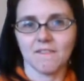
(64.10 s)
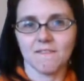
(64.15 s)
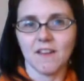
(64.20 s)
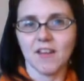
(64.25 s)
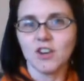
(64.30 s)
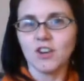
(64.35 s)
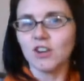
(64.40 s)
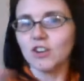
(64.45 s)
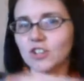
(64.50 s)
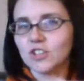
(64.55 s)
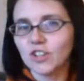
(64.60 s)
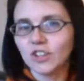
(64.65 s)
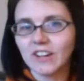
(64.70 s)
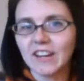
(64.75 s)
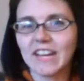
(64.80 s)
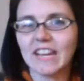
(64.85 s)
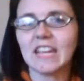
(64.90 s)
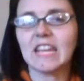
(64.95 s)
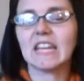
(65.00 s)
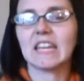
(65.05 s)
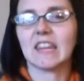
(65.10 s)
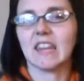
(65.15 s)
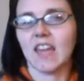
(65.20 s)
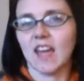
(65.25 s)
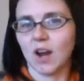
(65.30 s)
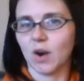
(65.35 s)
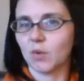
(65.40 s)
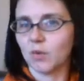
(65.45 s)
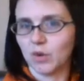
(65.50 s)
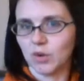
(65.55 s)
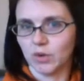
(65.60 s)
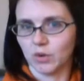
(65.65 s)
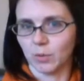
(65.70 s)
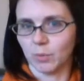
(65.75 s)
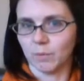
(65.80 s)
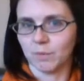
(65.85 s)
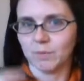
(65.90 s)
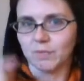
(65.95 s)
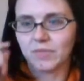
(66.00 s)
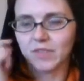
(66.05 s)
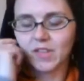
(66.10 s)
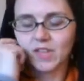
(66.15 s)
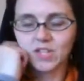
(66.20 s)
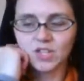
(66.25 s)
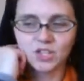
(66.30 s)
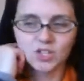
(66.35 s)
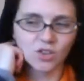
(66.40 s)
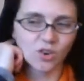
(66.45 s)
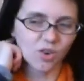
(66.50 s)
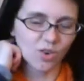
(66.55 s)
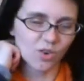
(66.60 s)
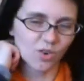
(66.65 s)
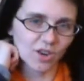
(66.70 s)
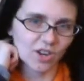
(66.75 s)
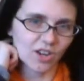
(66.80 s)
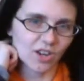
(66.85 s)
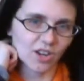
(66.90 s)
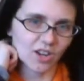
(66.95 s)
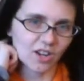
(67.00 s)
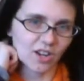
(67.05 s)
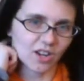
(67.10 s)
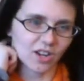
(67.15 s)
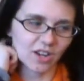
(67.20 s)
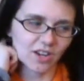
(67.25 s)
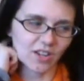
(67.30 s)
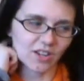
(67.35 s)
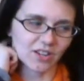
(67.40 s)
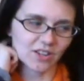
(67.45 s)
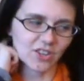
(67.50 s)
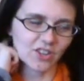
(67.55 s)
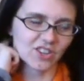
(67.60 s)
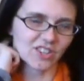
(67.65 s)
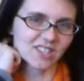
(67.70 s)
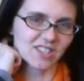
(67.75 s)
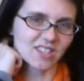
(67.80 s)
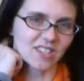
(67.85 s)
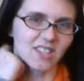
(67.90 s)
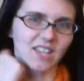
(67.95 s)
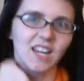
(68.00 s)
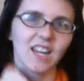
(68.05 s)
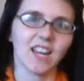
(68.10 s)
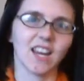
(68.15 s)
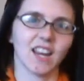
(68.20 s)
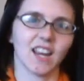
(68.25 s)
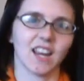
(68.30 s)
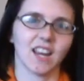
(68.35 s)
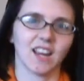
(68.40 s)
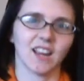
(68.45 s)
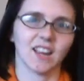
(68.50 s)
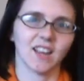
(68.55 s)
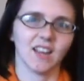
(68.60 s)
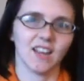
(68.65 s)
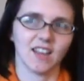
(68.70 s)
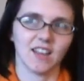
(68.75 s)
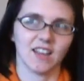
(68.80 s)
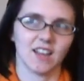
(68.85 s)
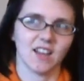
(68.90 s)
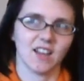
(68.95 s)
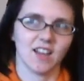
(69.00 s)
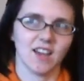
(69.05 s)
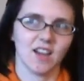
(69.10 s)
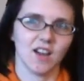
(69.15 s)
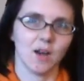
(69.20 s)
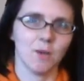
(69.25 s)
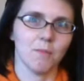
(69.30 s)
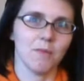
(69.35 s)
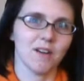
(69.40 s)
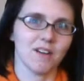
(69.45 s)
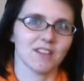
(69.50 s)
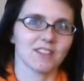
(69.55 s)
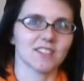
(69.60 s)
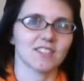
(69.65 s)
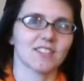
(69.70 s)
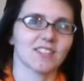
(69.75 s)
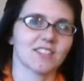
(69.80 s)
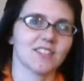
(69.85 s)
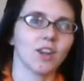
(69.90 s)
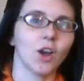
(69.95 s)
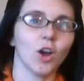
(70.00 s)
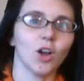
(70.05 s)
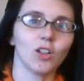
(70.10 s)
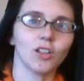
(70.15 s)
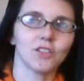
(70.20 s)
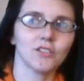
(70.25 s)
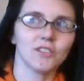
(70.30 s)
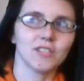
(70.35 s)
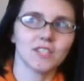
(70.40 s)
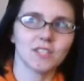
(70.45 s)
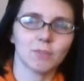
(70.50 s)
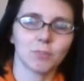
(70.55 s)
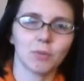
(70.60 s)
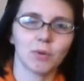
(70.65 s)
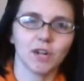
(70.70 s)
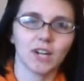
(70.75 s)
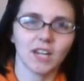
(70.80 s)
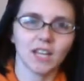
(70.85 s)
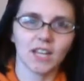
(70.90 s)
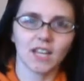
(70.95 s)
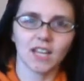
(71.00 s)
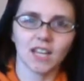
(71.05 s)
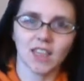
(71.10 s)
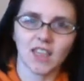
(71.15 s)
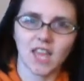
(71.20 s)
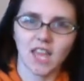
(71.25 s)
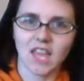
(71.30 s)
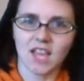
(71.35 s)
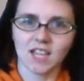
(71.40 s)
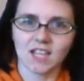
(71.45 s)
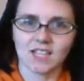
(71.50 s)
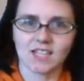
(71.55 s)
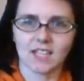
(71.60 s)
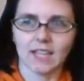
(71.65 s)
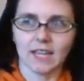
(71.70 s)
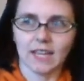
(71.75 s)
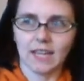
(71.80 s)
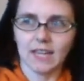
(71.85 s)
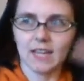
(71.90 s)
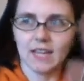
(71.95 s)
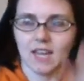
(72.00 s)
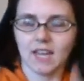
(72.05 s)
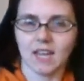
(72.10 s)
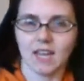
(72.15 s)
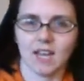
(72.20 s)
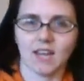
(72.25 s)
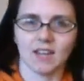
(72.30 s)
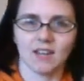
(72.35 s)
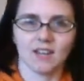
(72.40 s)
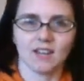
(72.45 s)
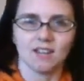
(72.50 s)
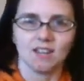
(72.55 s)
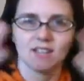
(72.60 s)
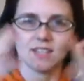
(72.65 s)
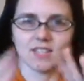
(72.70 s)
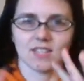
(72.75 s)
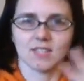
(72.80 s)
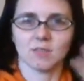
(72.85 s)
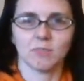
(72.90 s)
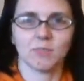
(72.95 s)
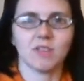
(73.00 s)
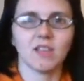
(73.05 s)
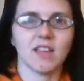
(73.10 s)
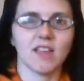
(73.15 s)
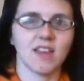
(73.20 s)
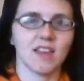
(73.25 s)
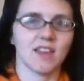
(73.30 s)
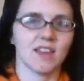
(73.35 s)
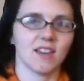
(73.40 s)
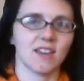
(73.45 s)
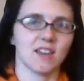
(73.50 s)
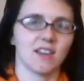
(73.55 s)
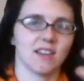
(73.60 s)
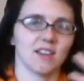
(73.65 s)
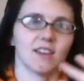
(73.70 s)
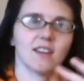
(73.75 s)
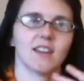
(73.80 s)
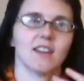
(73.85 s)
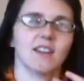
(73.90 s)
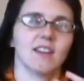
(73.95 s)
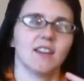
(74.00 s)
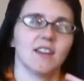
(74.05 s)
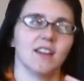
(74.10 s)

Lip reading: the vendors are in that room. So you're sitting amongst all of these pretty things hanging and displayed. And